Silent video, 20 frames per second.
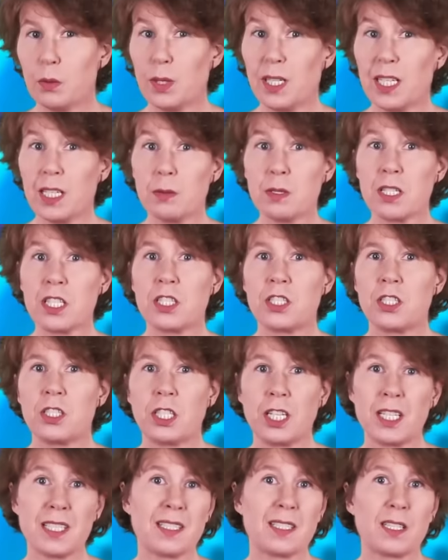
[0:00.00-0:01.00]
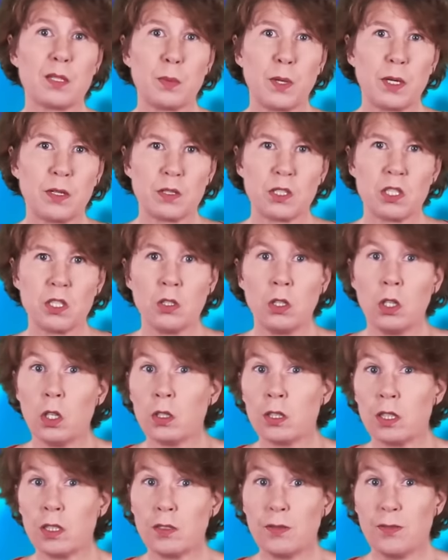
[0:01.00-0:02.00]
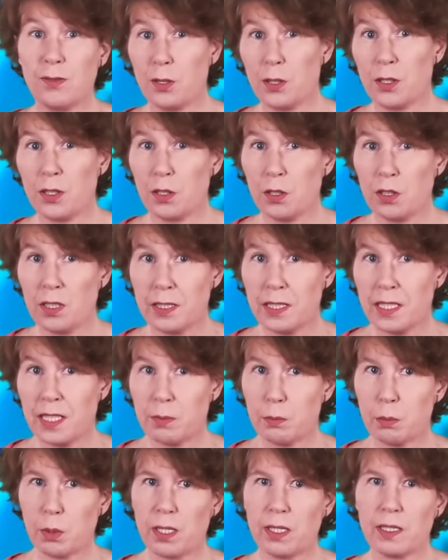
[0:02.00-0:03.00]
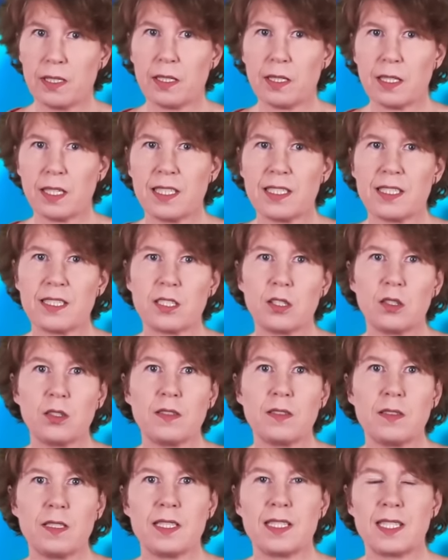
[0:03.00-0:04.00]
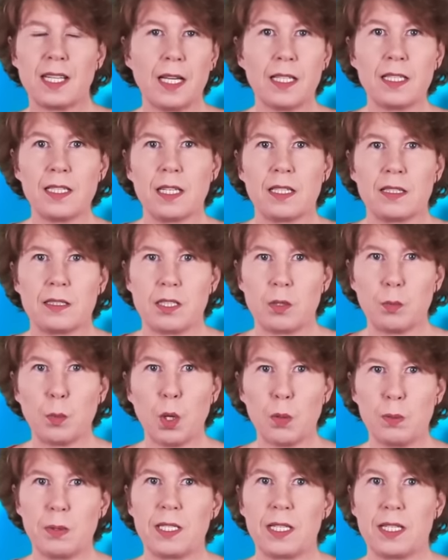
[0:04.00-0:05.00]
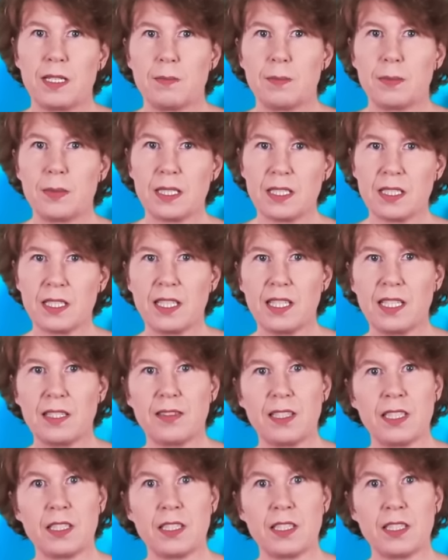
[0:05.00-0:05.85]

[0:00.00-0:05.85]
When I was just about to log off for the holiday break, I saw these headlines popping up saying